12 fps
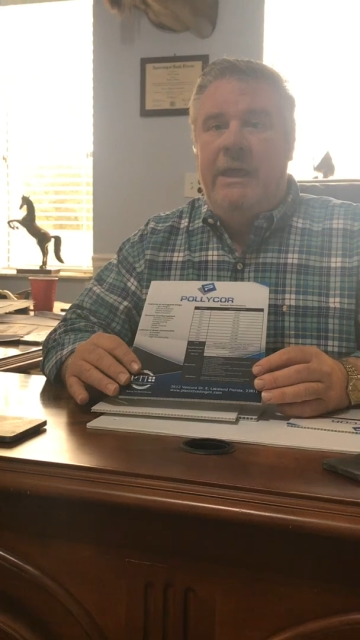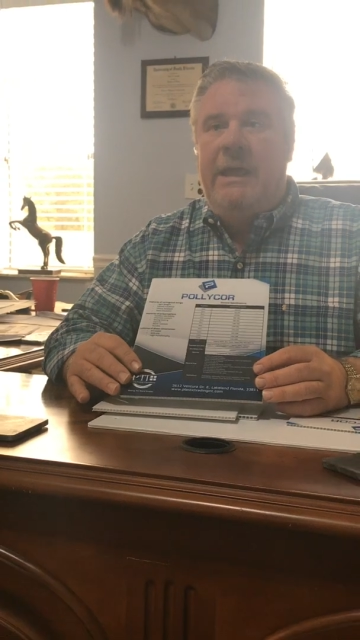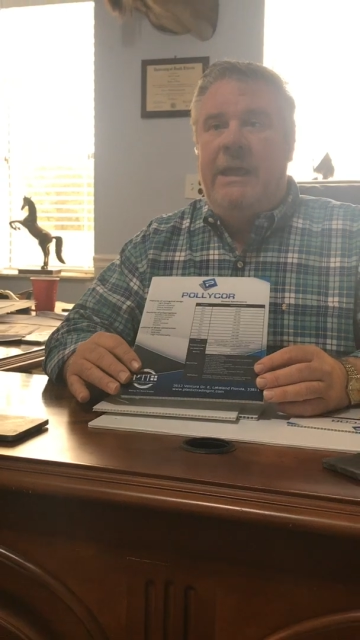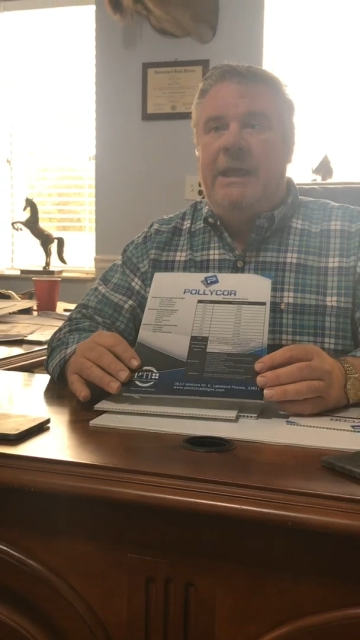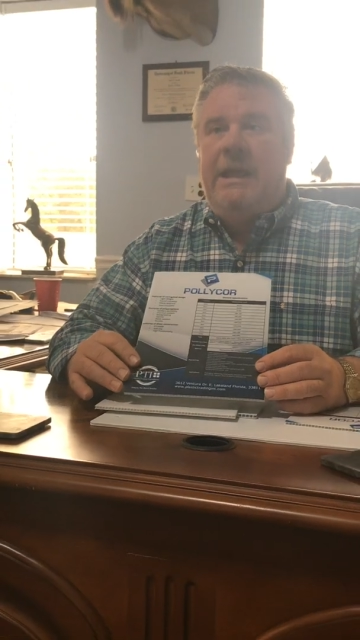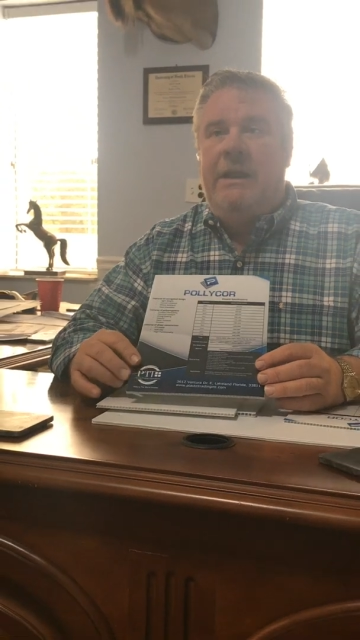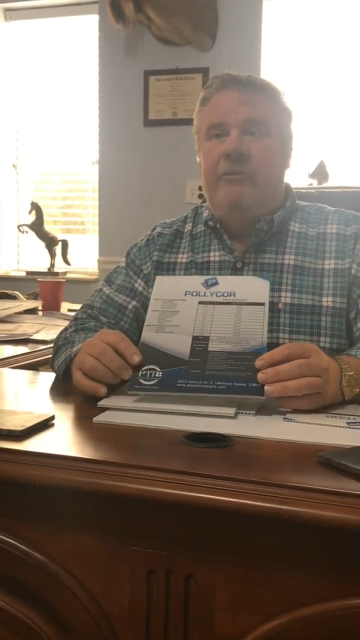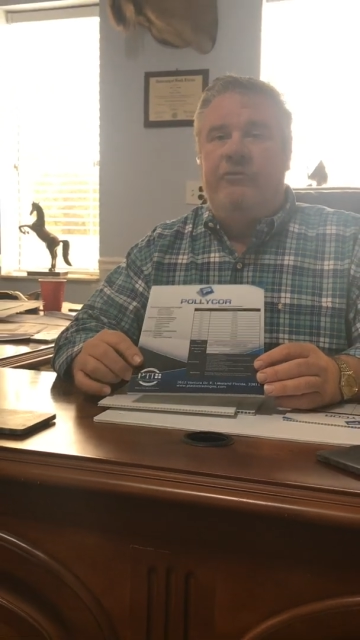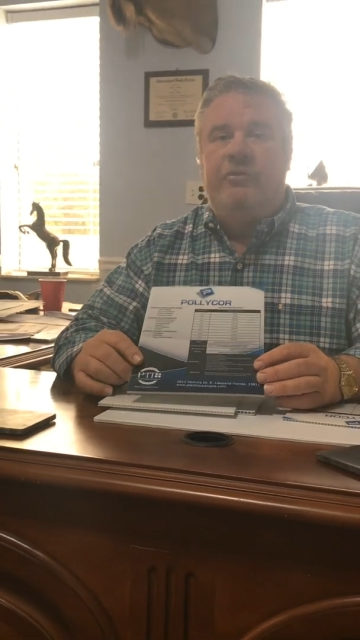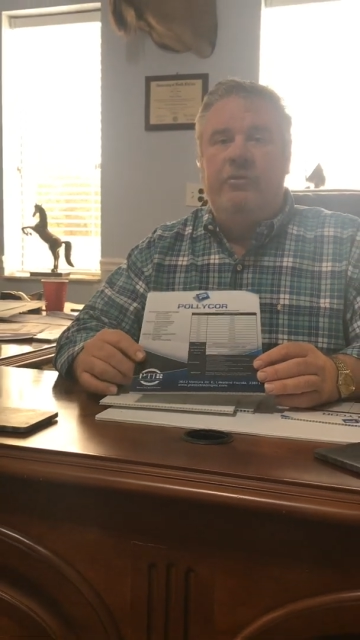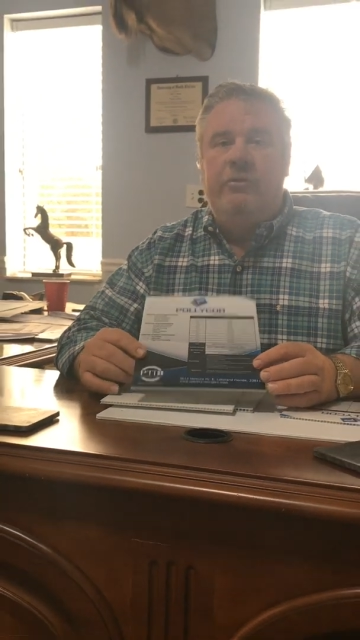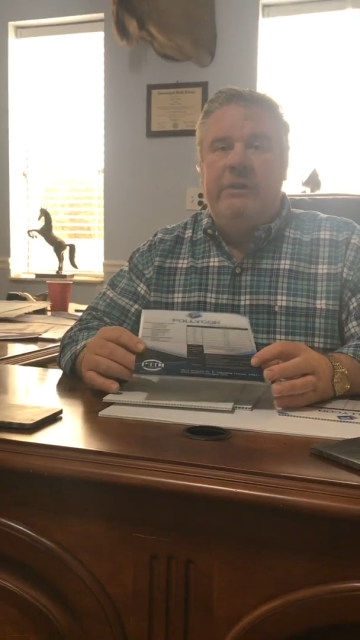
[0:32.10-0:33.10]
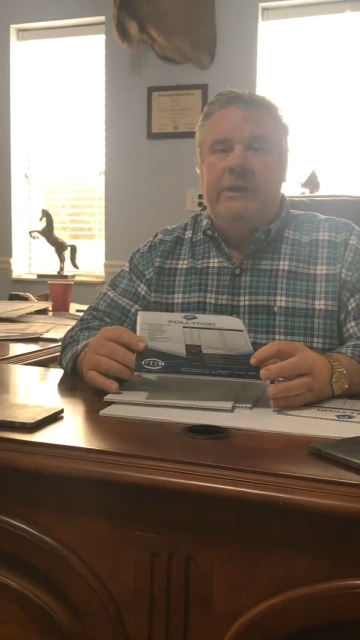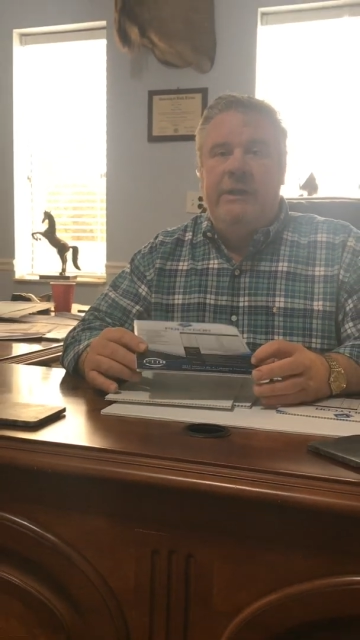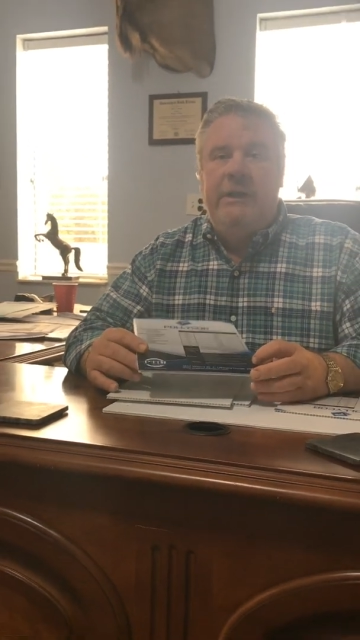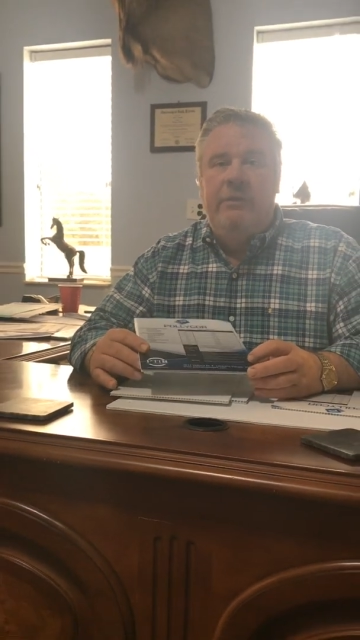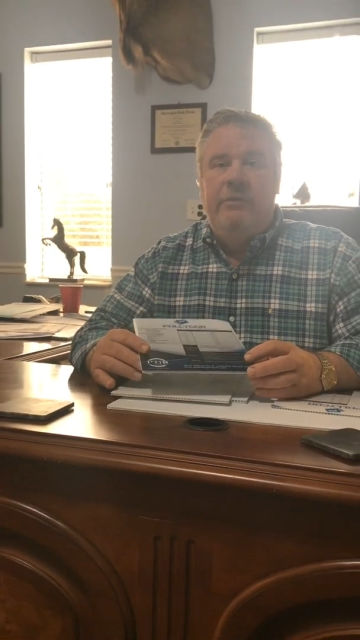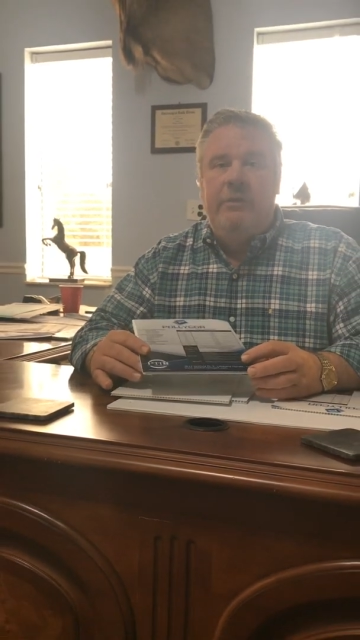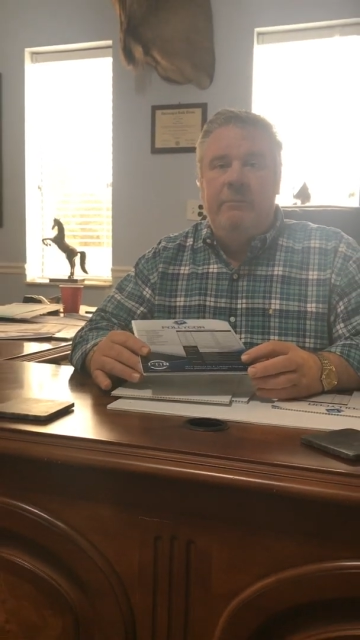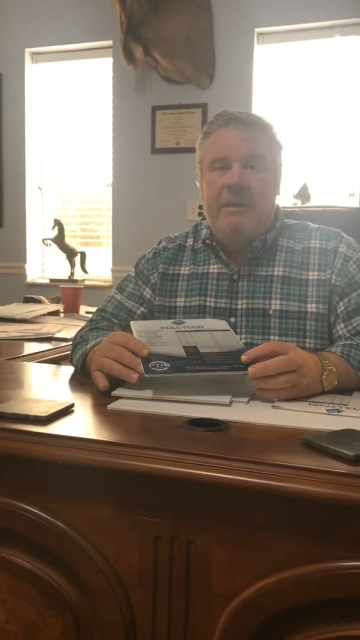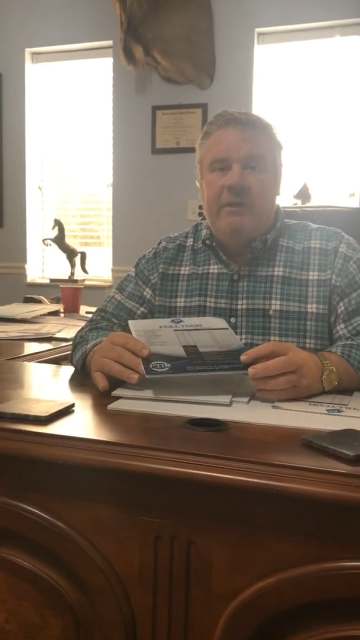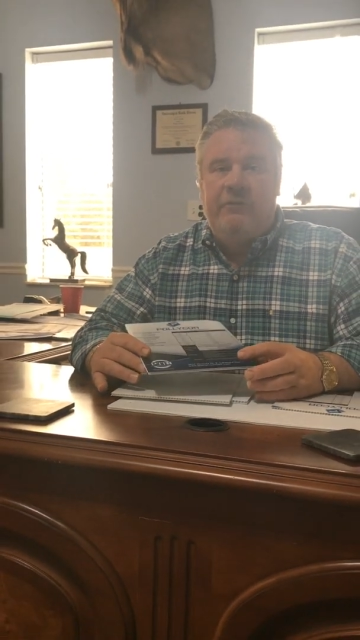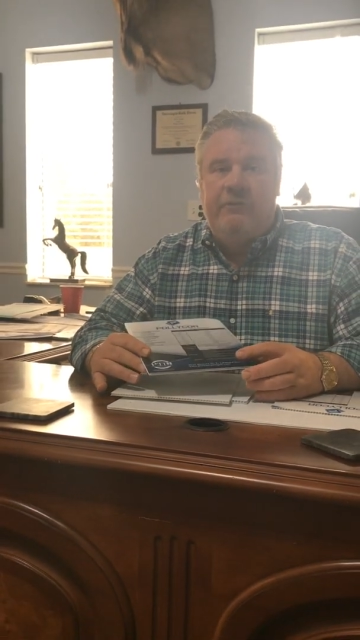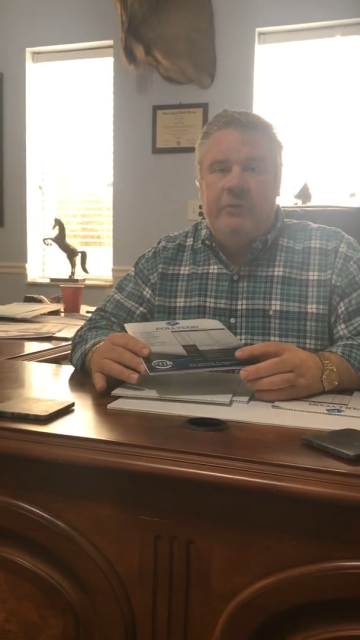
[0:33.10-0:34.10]
and it's truly the
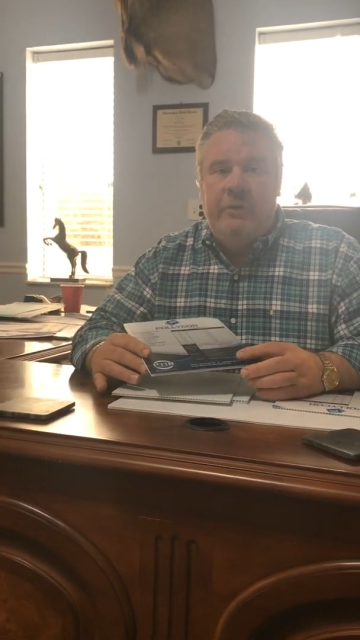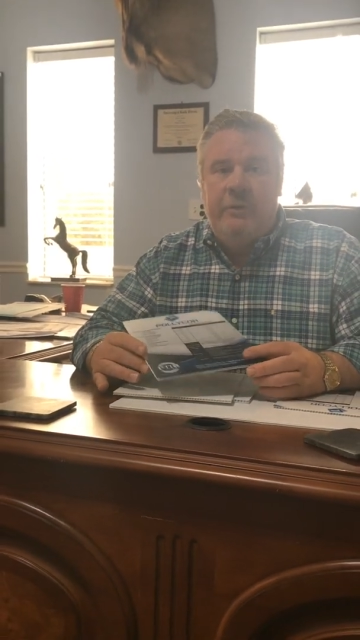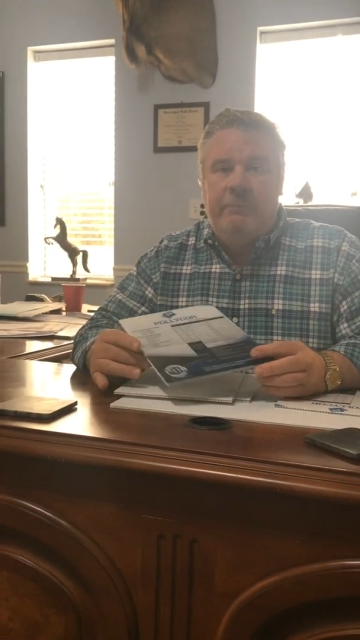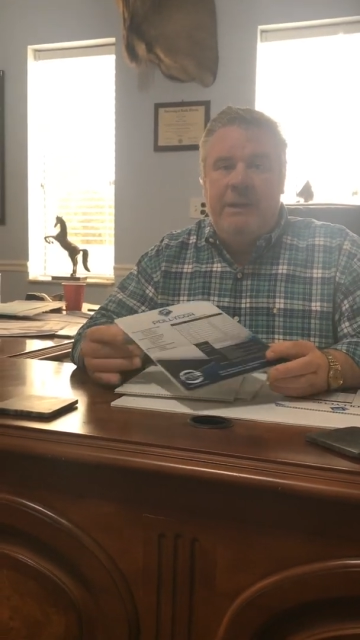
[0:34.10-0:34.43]
best fluted